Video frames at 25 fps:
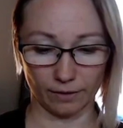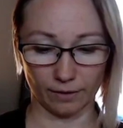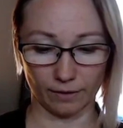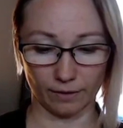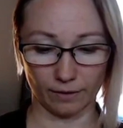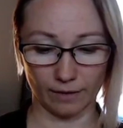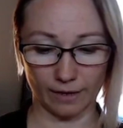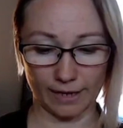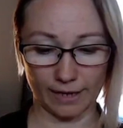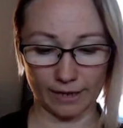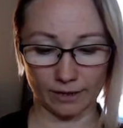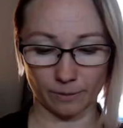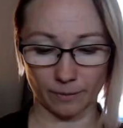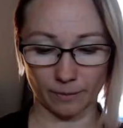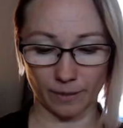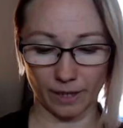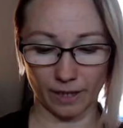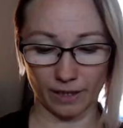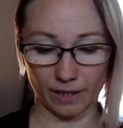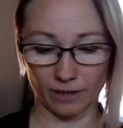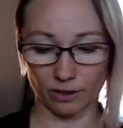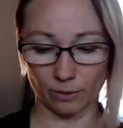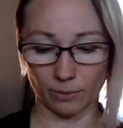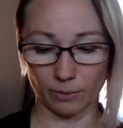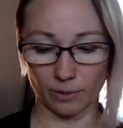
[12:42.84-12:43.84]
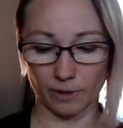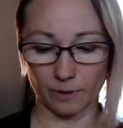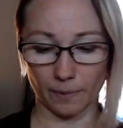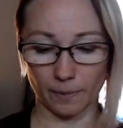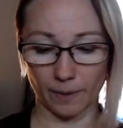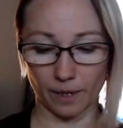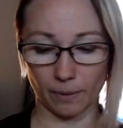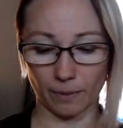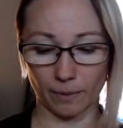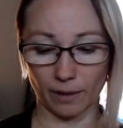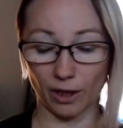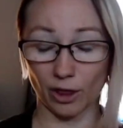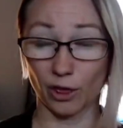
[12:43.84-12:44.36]
estimated he's going to be
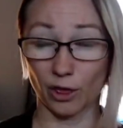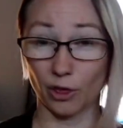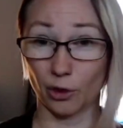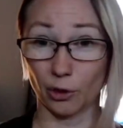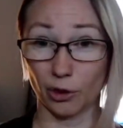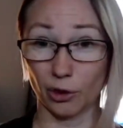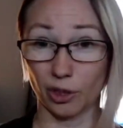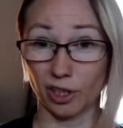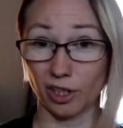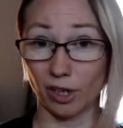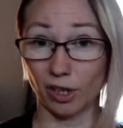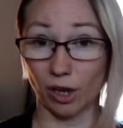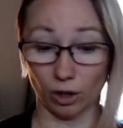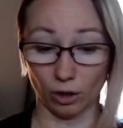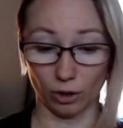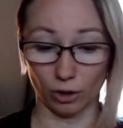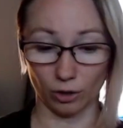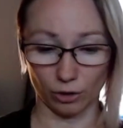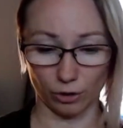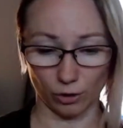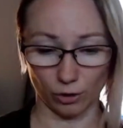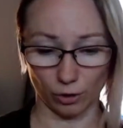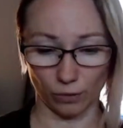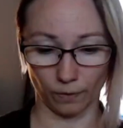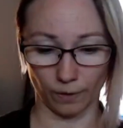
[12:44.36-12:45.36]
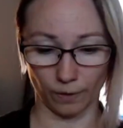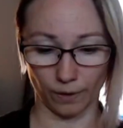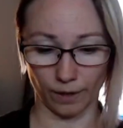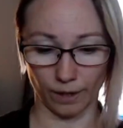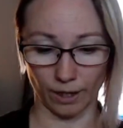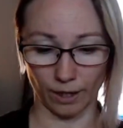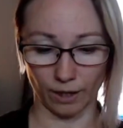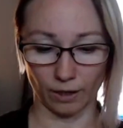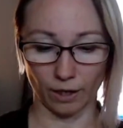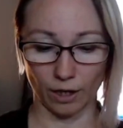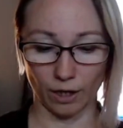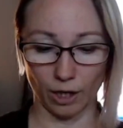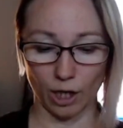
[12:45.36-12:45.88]
spending about $30 over
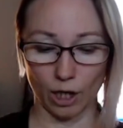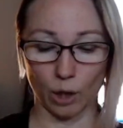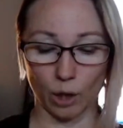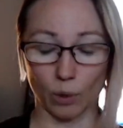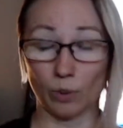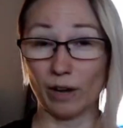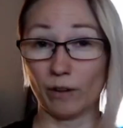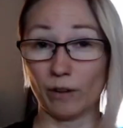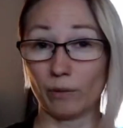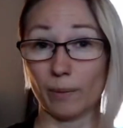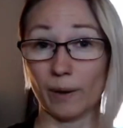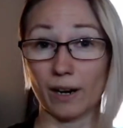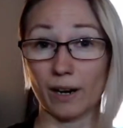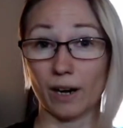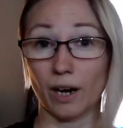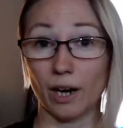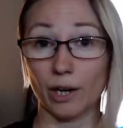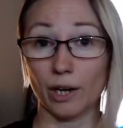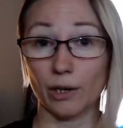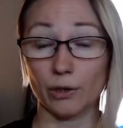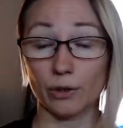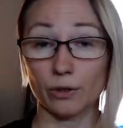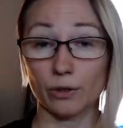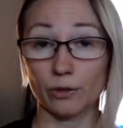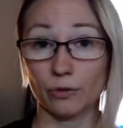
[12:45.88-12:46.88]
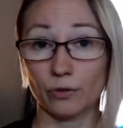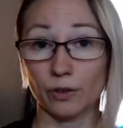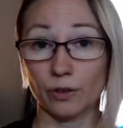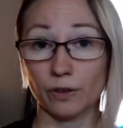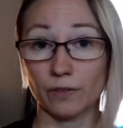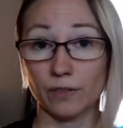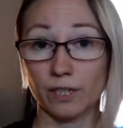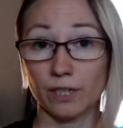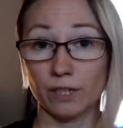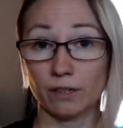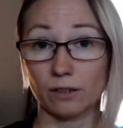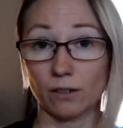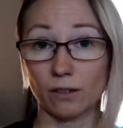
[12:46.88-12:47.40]
there. We have about
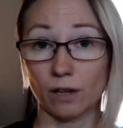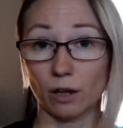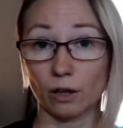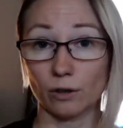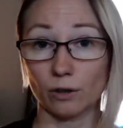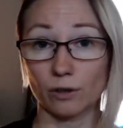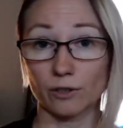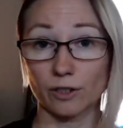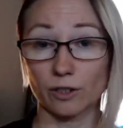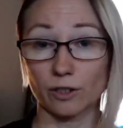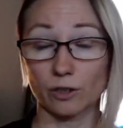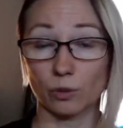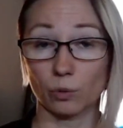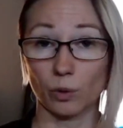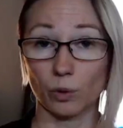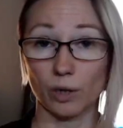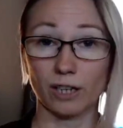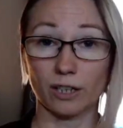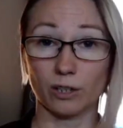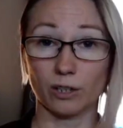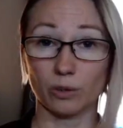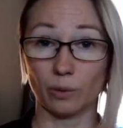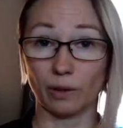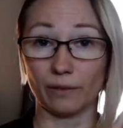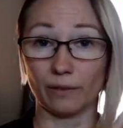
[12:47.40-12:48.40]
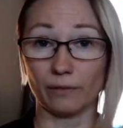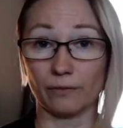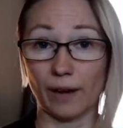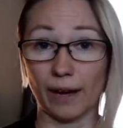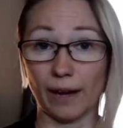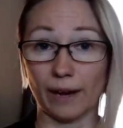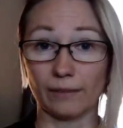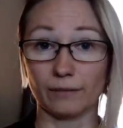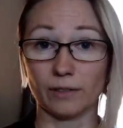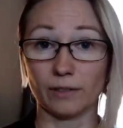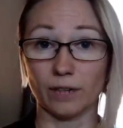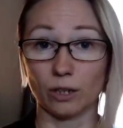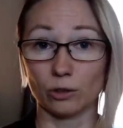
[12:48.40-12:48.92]
$115 this week because we had
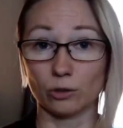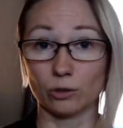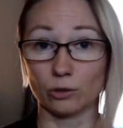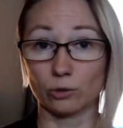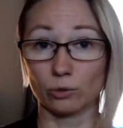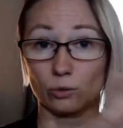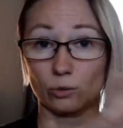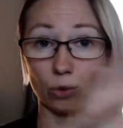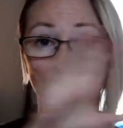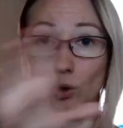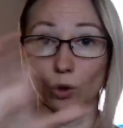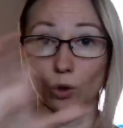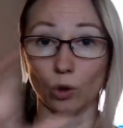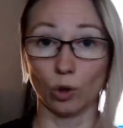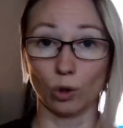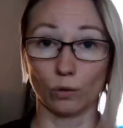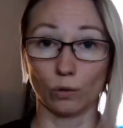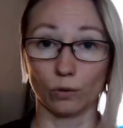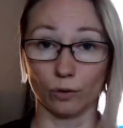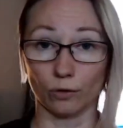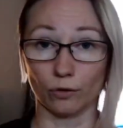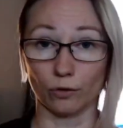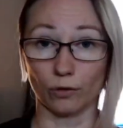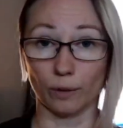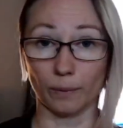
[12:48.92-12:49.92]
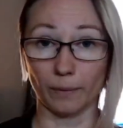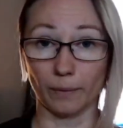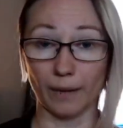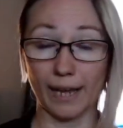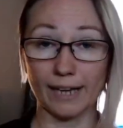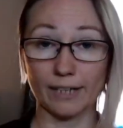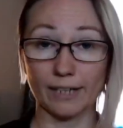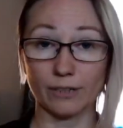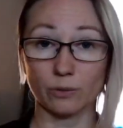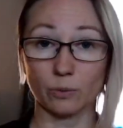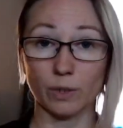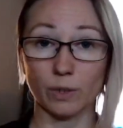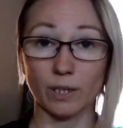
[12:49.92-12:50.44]
$5 rollover from
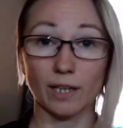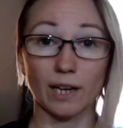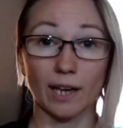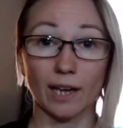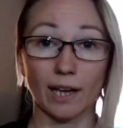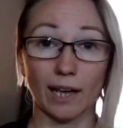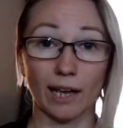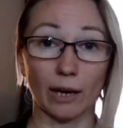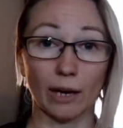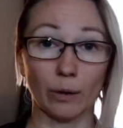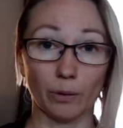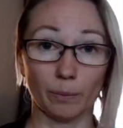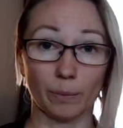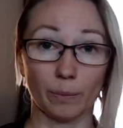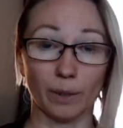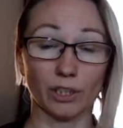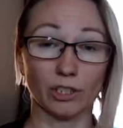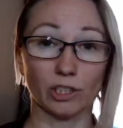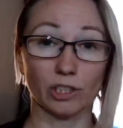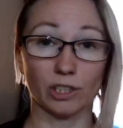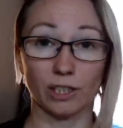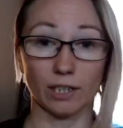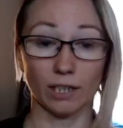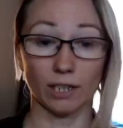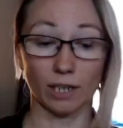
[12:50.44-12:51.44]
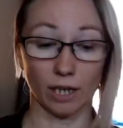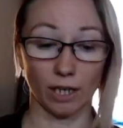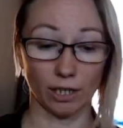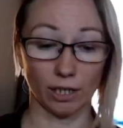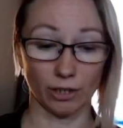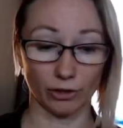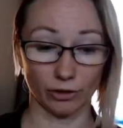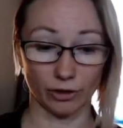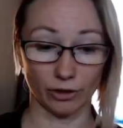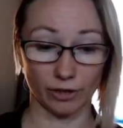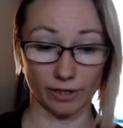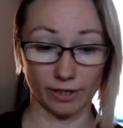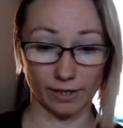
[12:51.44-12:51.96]
last week, and we budgeted
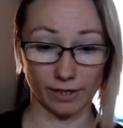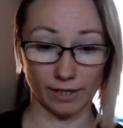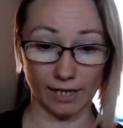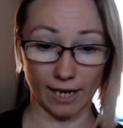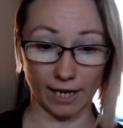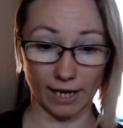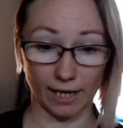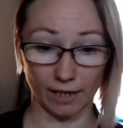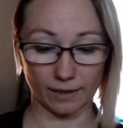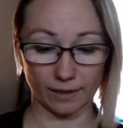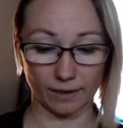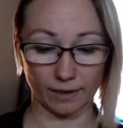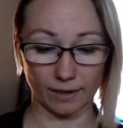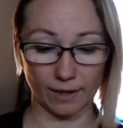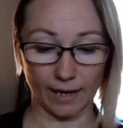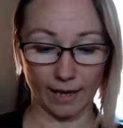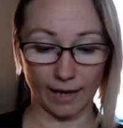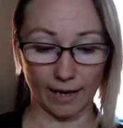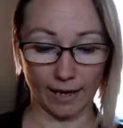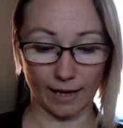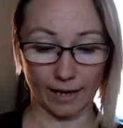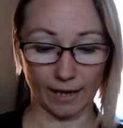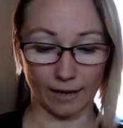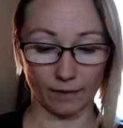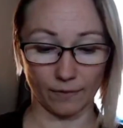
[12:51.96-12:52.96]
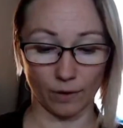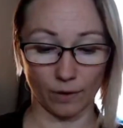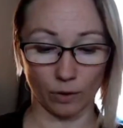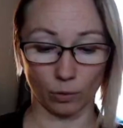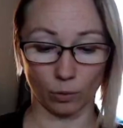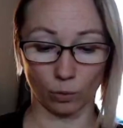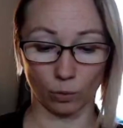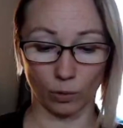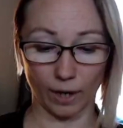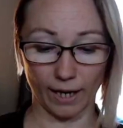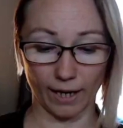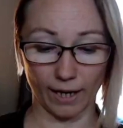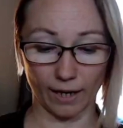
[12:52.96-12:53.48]
$110. We have
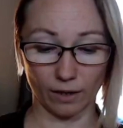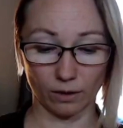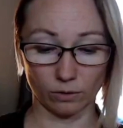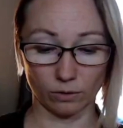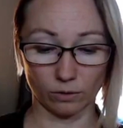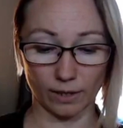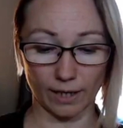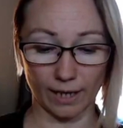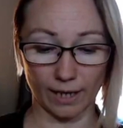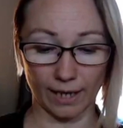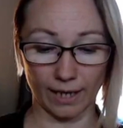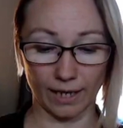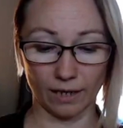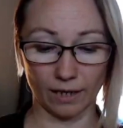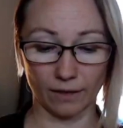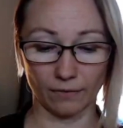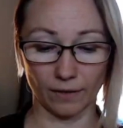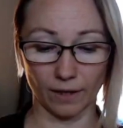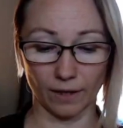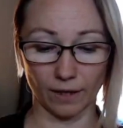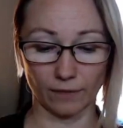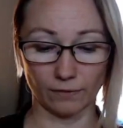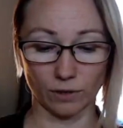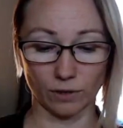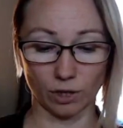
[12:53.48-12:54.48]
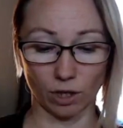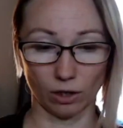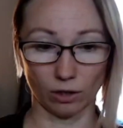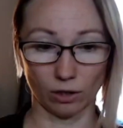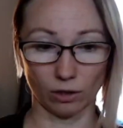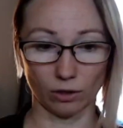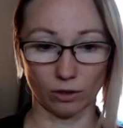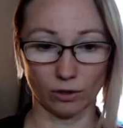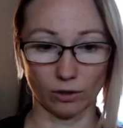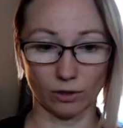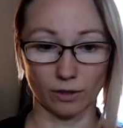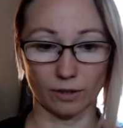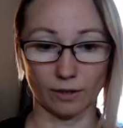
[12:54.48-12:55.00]
around
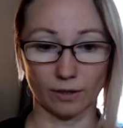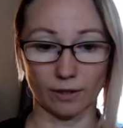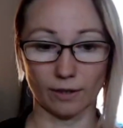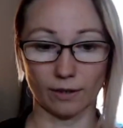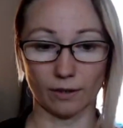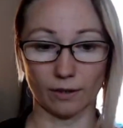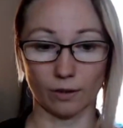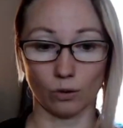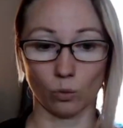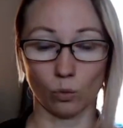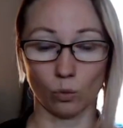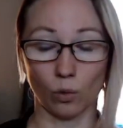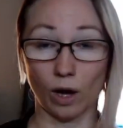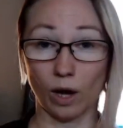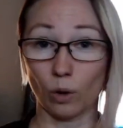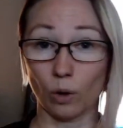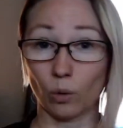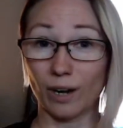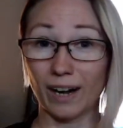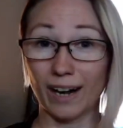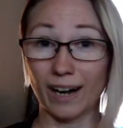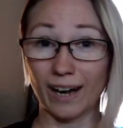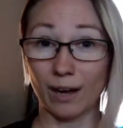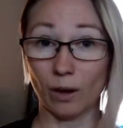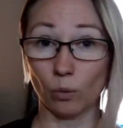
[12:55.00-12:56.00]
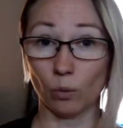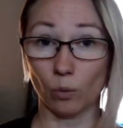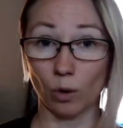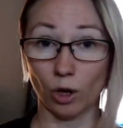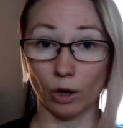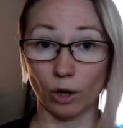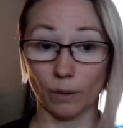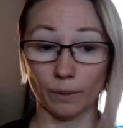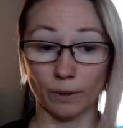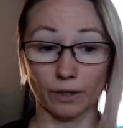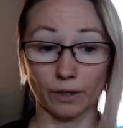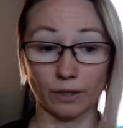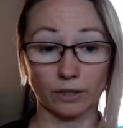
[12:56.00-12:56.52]
$85 while we're at
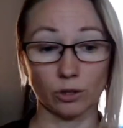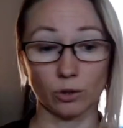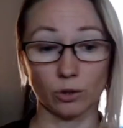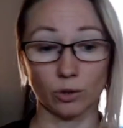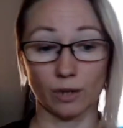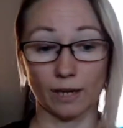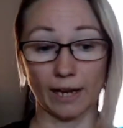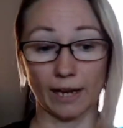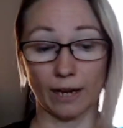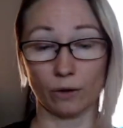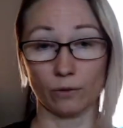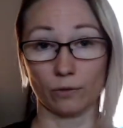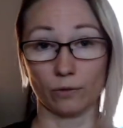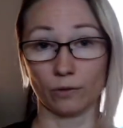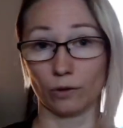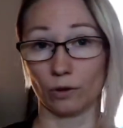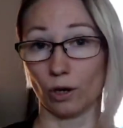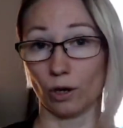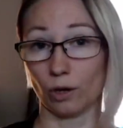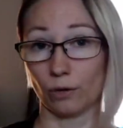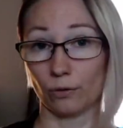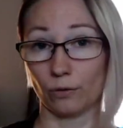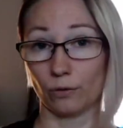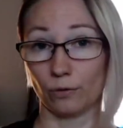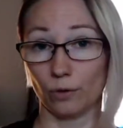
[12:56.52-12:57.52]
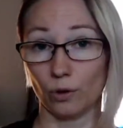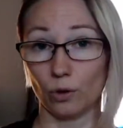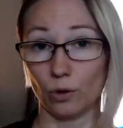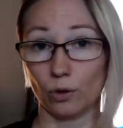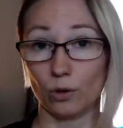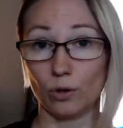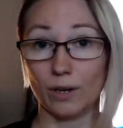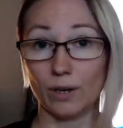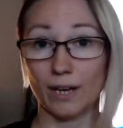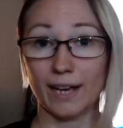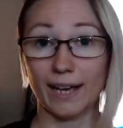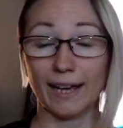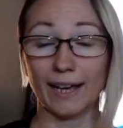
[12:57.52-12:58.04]
Walmart to account for our
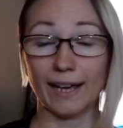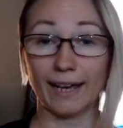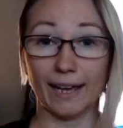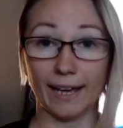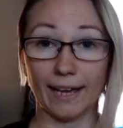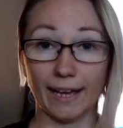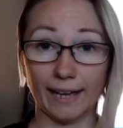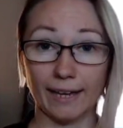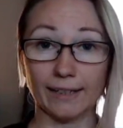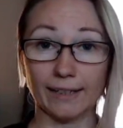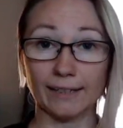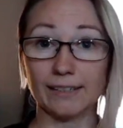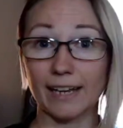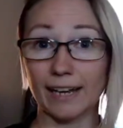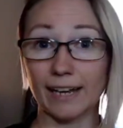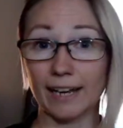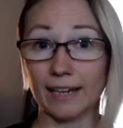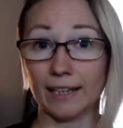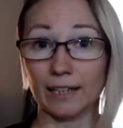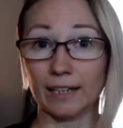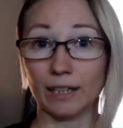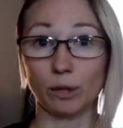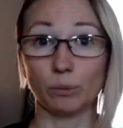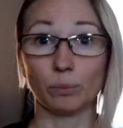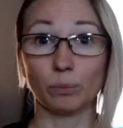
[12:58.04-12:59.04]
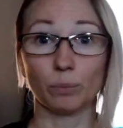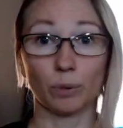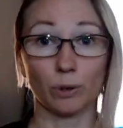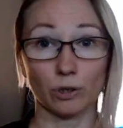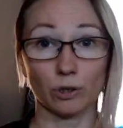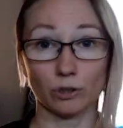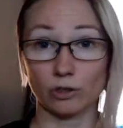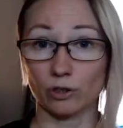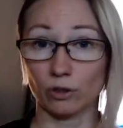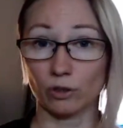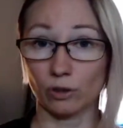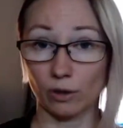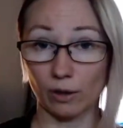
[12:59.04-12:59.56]
food and any
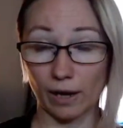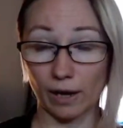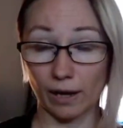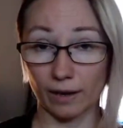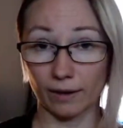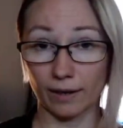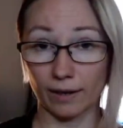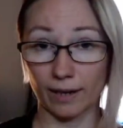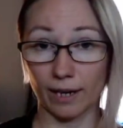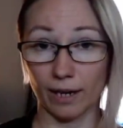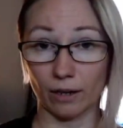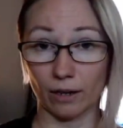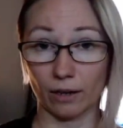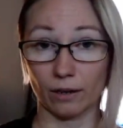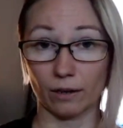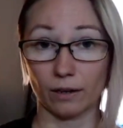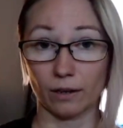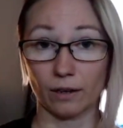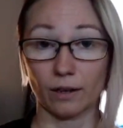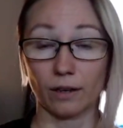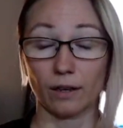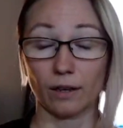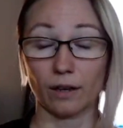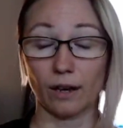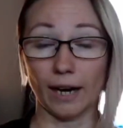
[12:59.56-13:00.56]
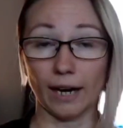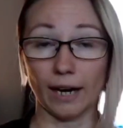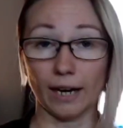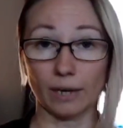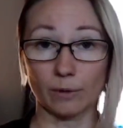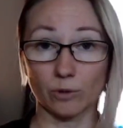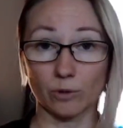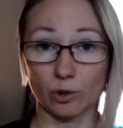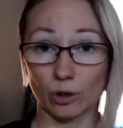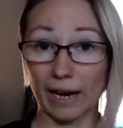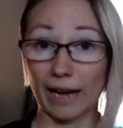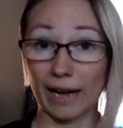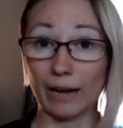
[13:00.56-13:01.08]
personal care
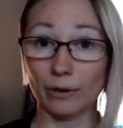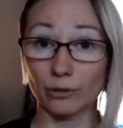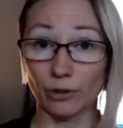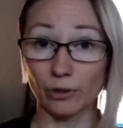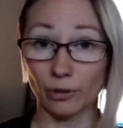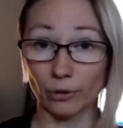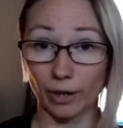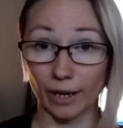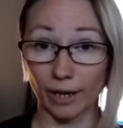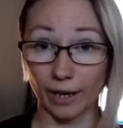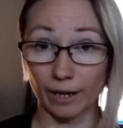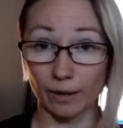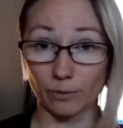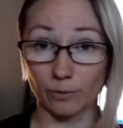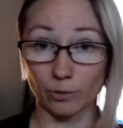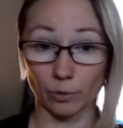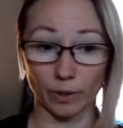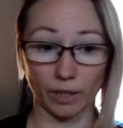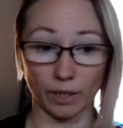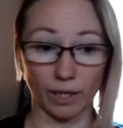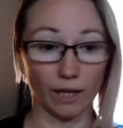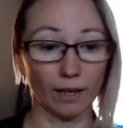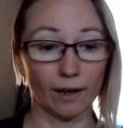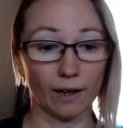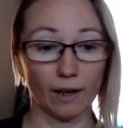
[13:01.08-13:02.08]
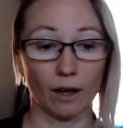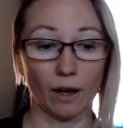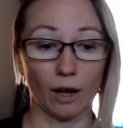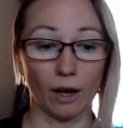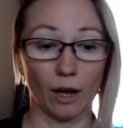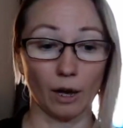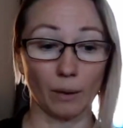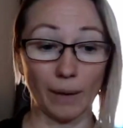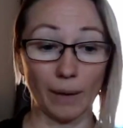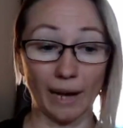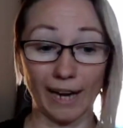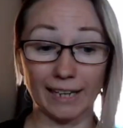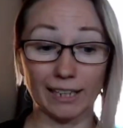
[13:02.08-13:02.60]
items or household items we need.
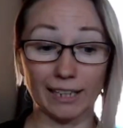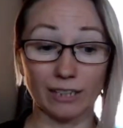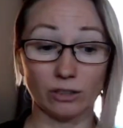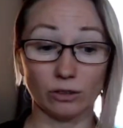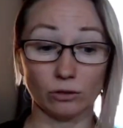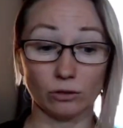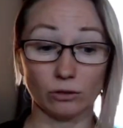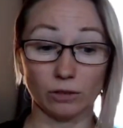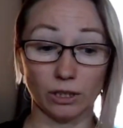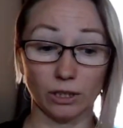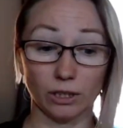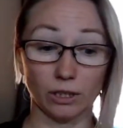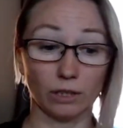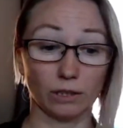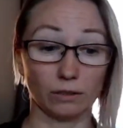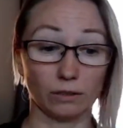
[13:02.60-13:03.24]
I do need